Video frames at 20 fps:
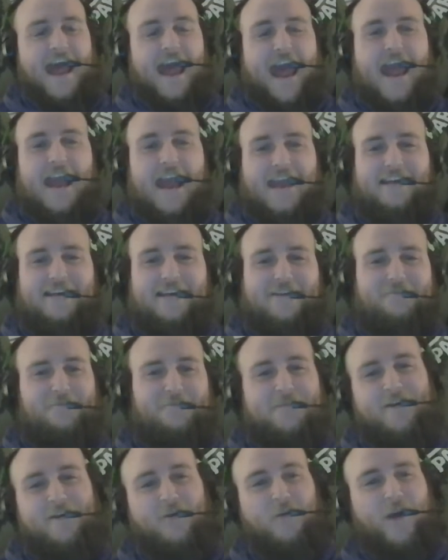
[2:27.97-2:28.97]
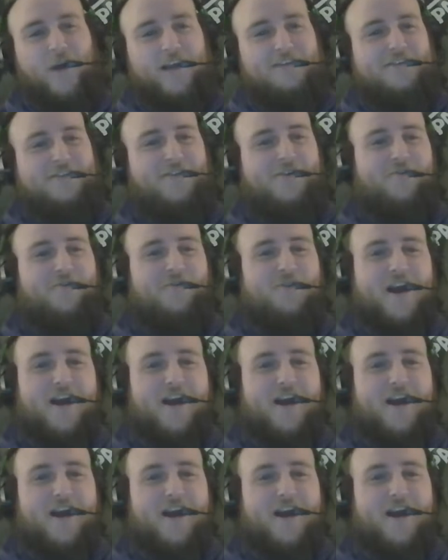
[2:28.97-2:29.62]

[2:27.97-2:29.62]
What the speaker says: hated Midwestern